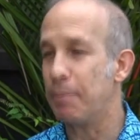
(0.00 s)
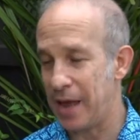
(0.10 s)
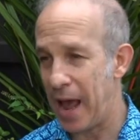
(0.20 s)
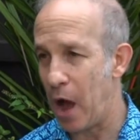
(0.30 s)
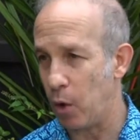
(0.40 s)

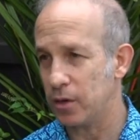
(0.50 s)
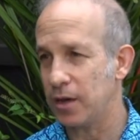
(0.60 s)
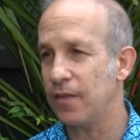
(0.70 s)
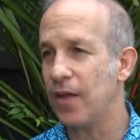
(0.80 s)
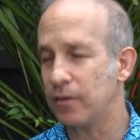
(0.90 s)
opt out,
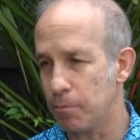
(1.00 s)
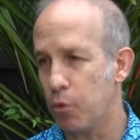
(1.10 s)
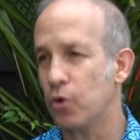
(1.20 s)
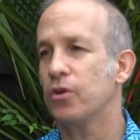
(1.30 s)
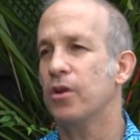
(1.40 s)
and that's
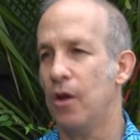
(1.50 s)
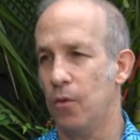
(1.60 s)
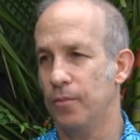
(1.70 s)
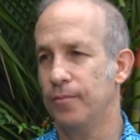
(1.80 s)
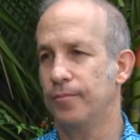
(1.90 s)
important to know.